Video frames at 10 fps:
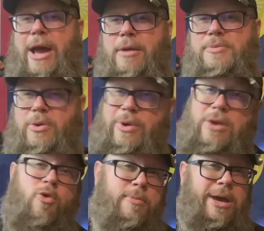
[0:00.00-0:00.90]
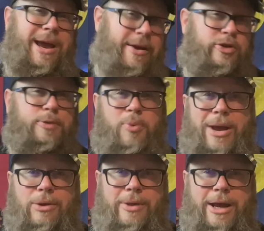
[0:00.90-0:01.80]
items that we normally kind of
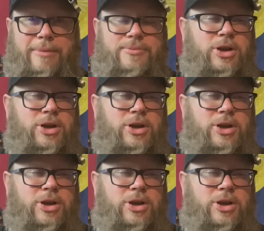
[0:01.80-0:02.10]
sprinkle in.